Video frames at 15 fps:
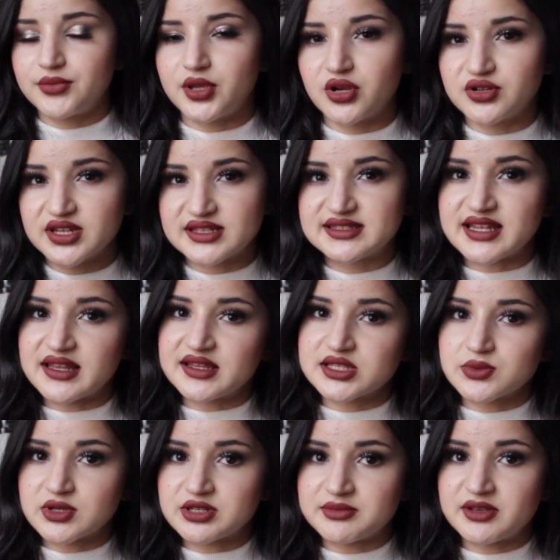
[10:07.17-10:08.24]
PUR did send
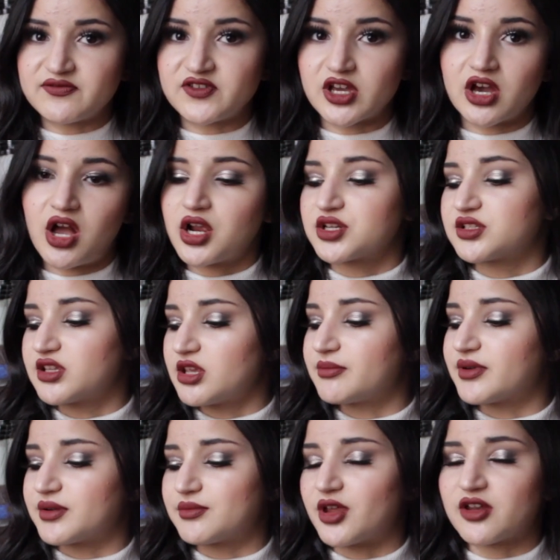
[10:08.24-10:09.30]
this one to me via
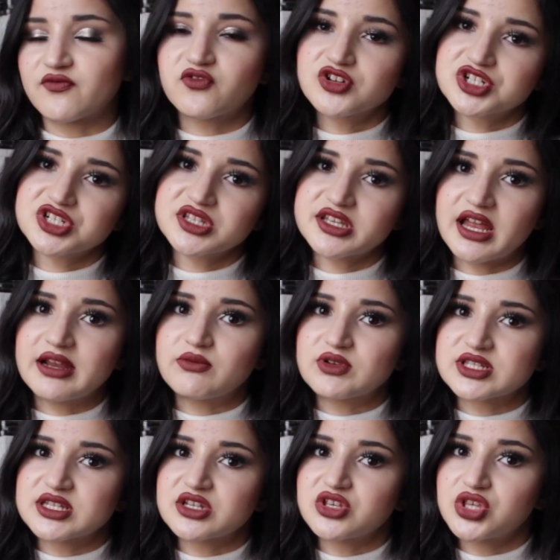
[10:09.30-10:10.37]
Octoly, but unfortunately I
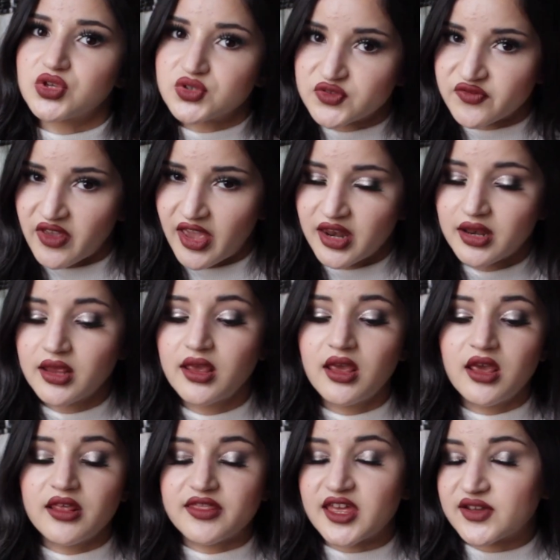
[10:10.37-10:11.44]
wasn't a huge fan.
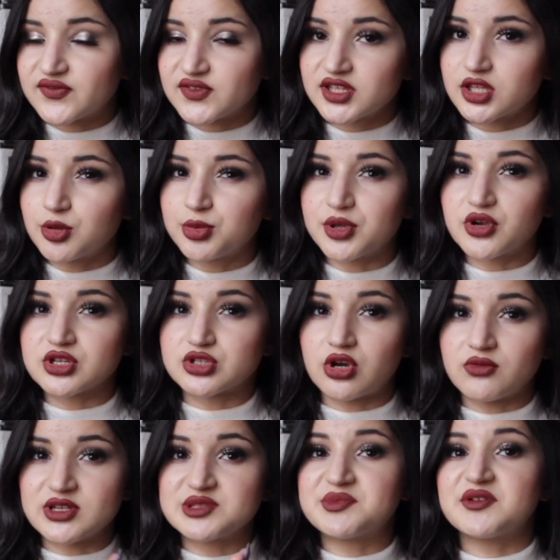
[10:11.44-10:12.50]
Thankfully though, PUR has
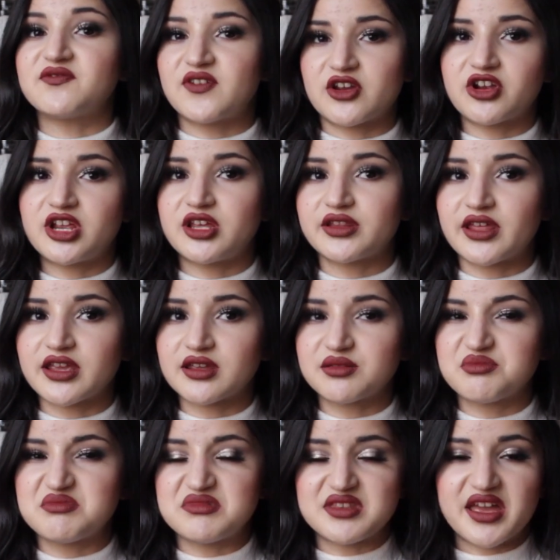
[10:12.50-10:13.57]
always been very like
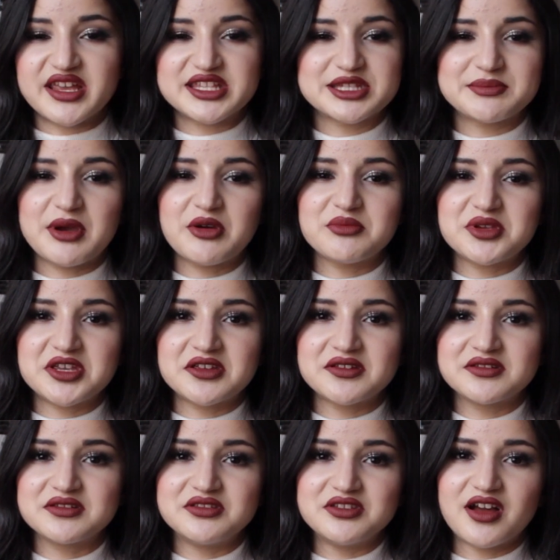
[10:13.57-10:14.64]
nice about me
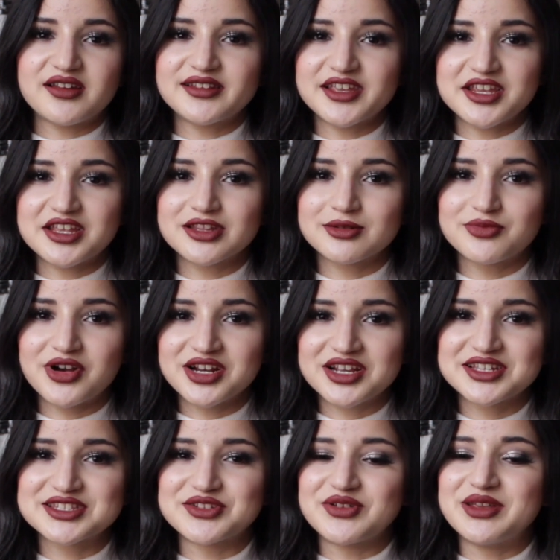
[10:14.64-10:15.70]
not liking their
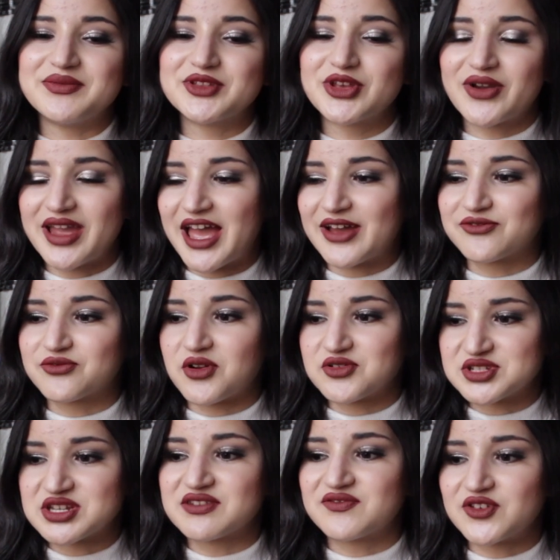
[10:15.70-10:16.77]
products, so even though I have
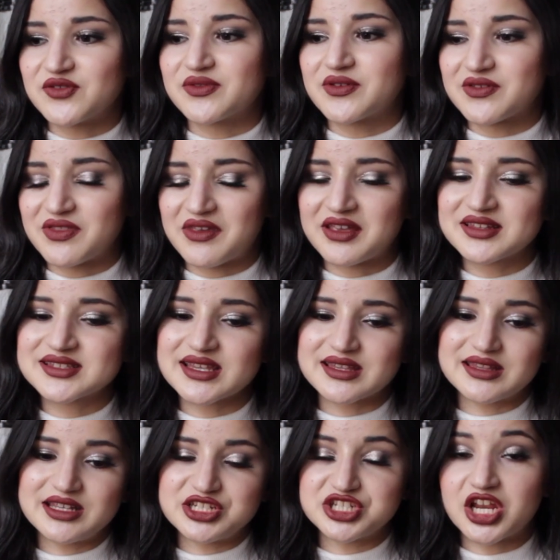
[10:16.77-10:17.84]
roasted a few of their things
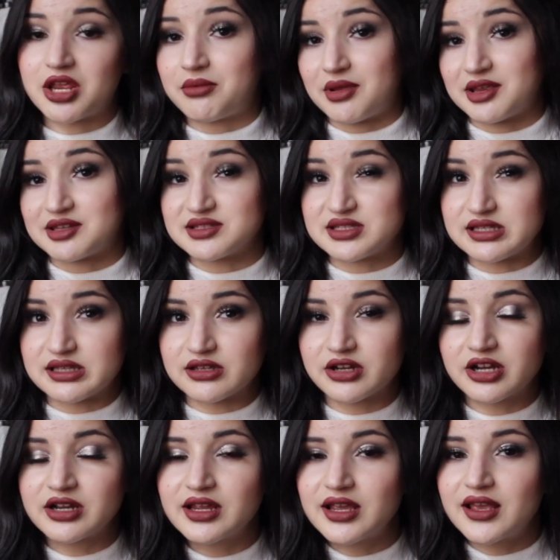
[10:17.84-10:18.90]
like the Shake and Bake
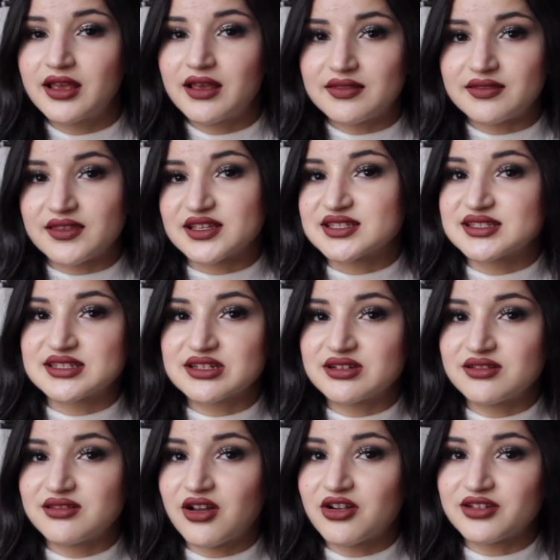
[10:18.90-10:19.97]
concealer, they
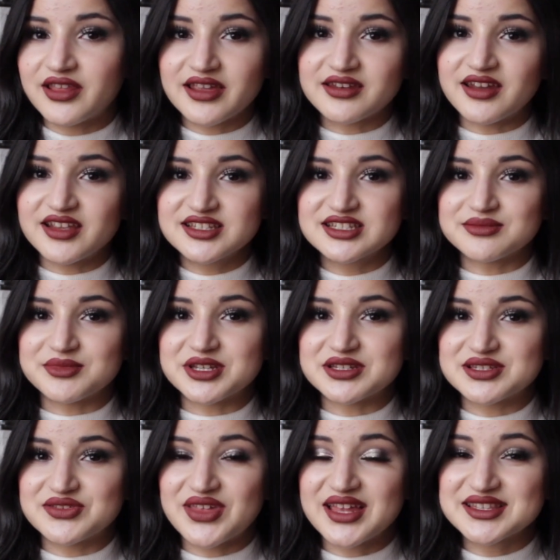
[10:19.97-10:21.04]
still are like nice to me,
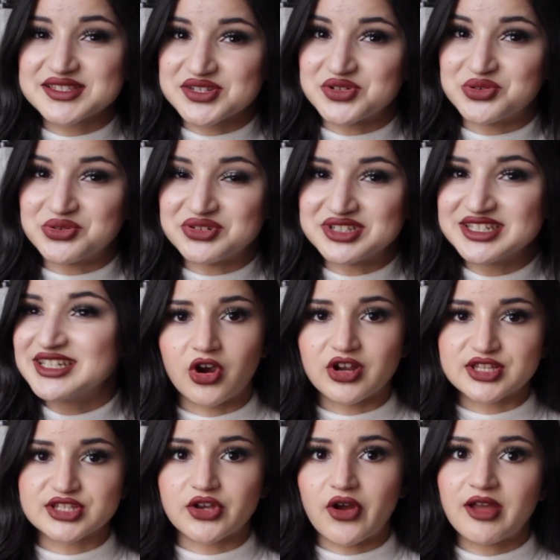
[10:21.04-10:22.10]
so that's cool. All
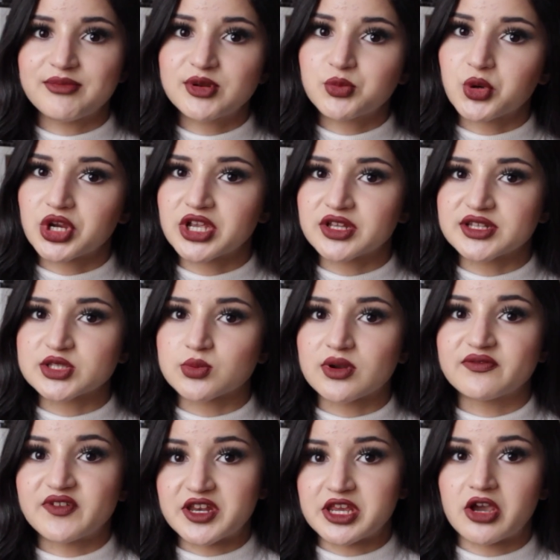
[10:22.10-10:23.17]
right, so I've been working on this
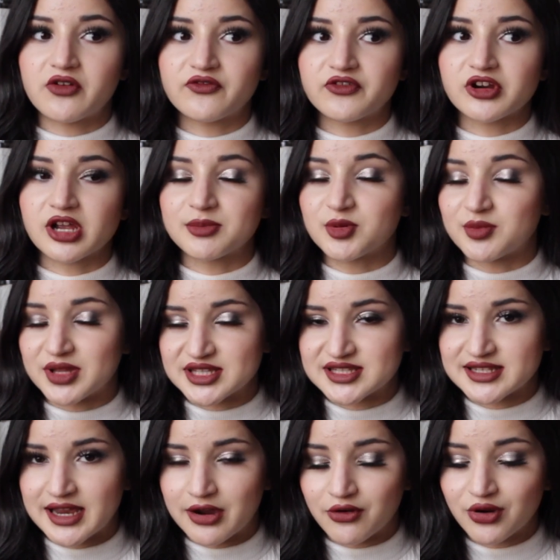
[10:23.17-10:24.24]
one video for a couple
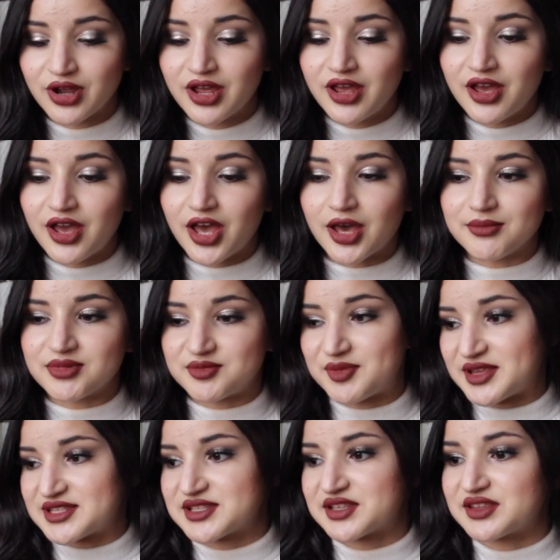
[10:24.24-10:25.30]
months now, um, but
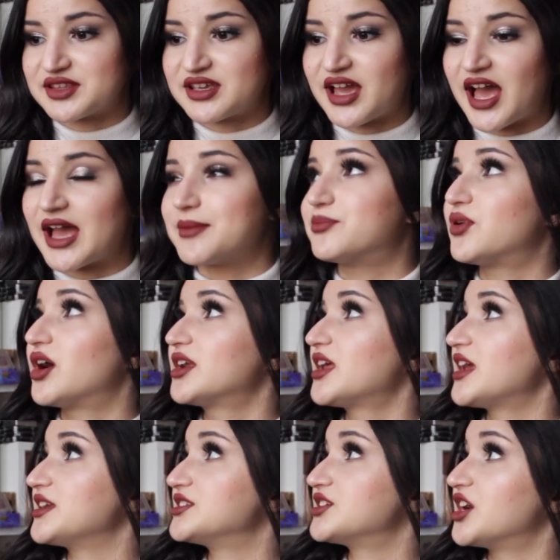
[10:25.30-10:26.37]
basically I
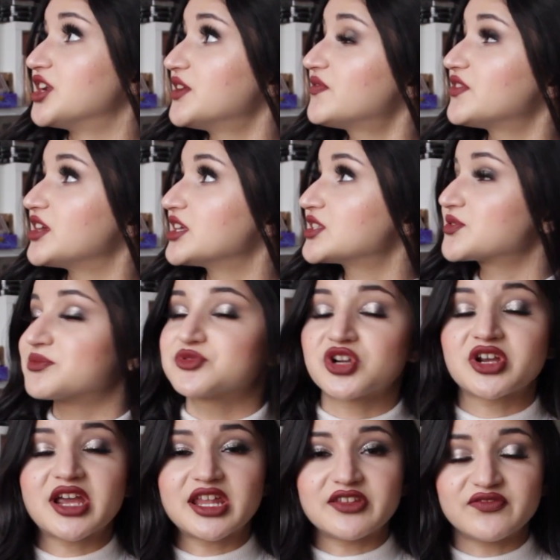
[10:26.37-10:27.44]
bought a ton of things from
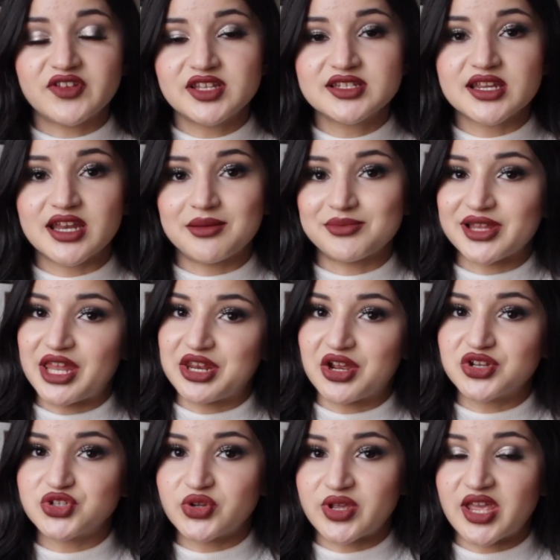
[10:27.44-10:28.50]
Drunk Elephant, and I'm planning
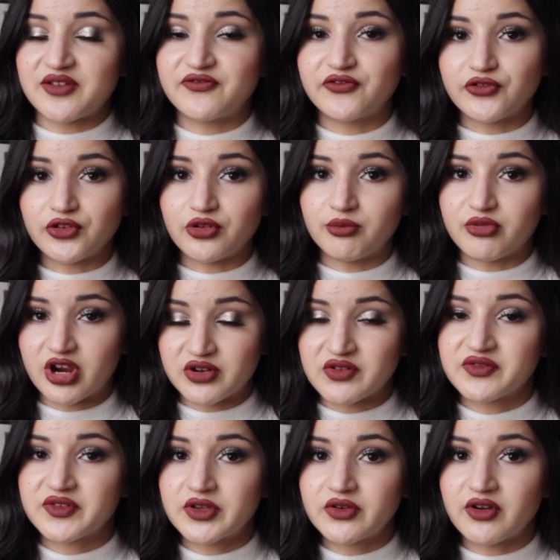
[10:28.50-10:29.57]
on doing a full burn
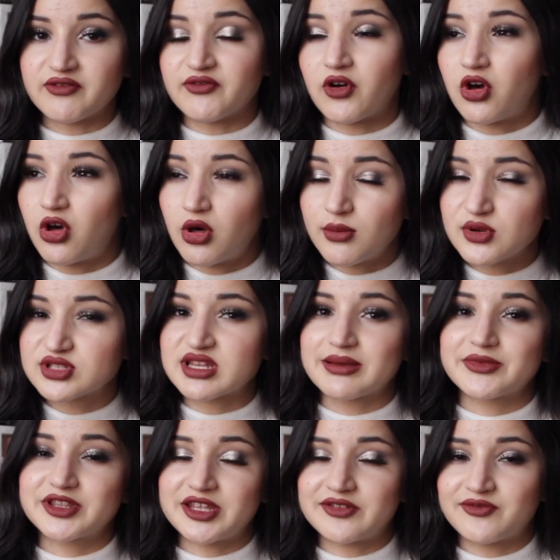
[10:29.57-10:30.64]
review of almost
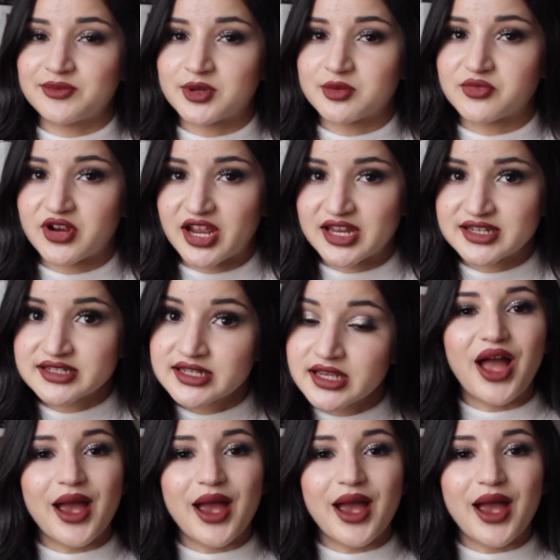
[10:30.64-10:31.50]
everything from their brand.